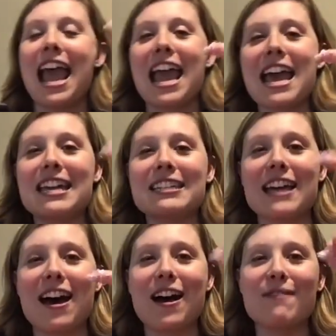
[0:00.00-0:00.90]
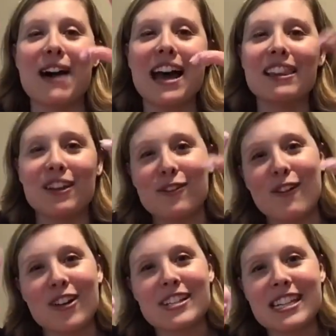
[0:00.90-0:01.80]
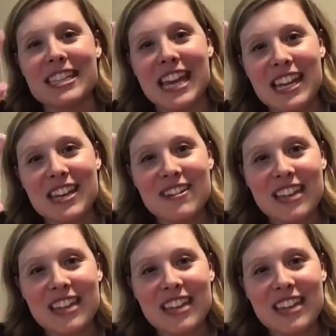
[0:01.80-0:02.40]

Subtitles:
And I look forward to seeing you